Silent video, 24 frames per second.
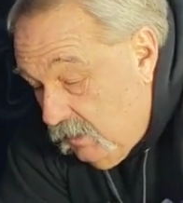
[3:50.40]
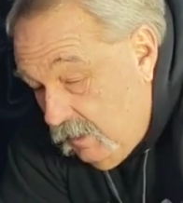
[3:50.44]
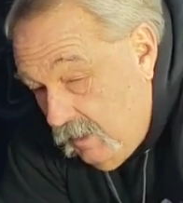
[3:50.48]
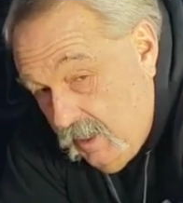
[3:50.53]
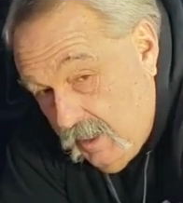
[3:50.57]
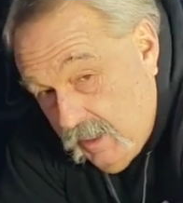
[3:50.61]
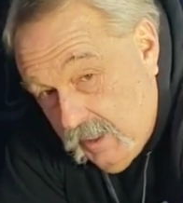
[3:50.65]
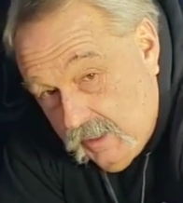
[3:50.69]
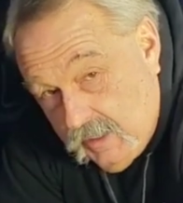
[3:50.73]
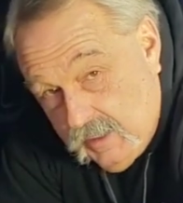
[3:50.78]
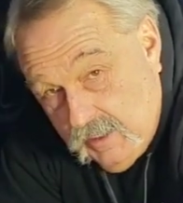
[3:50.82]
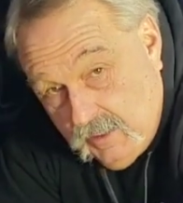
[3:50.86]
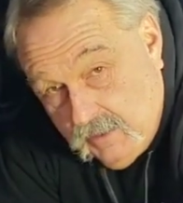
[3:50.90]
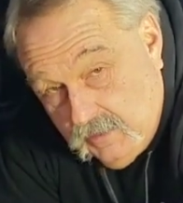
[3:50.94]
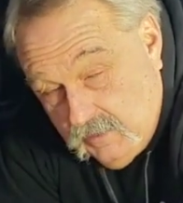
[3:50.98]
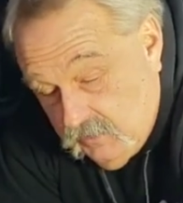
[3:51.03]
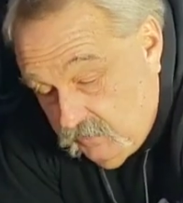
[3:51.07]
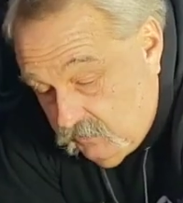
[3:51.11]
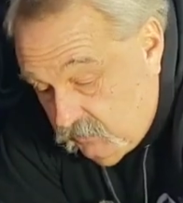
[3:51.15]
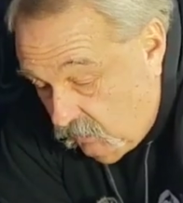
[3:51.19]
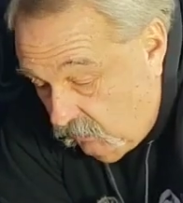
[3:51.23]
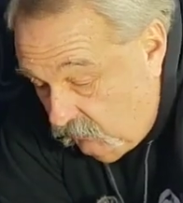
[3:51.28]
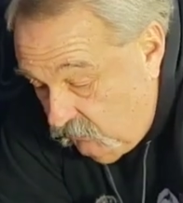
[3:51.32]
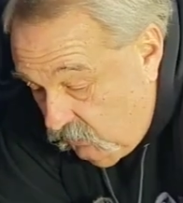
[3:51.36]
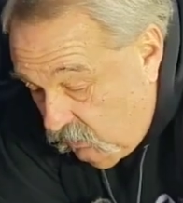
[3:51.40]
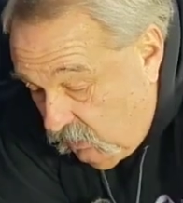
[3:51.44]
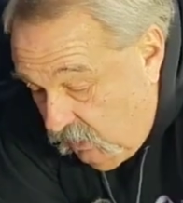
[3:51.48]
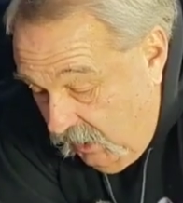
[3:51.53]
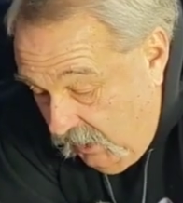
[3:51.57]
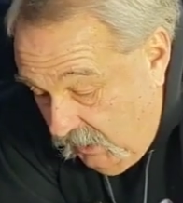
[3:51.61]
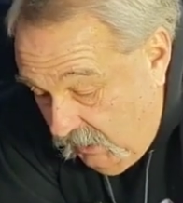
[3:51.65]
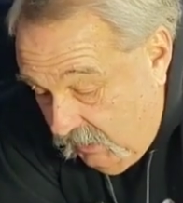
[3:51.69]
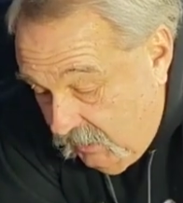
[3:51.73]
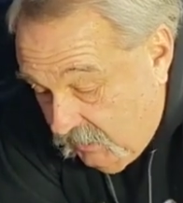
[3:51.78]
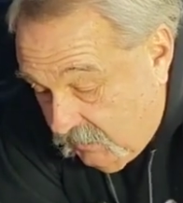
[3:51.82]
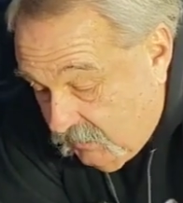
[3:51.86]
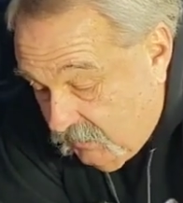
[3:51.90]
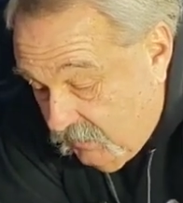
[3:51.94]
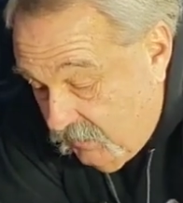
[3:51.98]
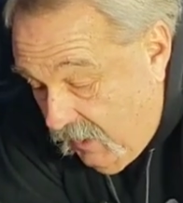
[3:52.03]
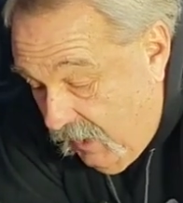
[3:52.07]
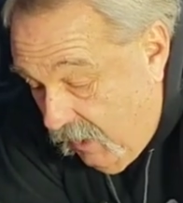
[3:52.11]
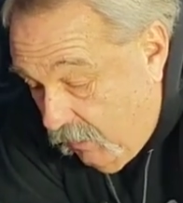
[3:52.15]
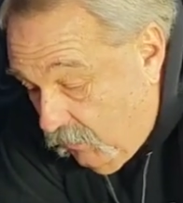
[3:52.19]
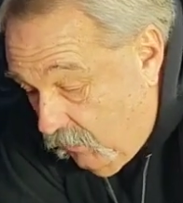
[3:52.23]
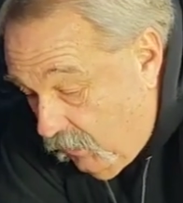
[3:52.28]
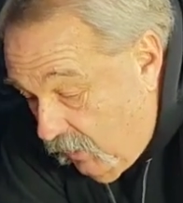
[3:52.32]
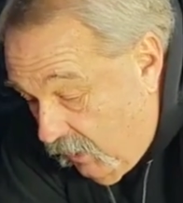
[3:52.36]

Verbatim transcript: Now I gotta take this off. You can't get to that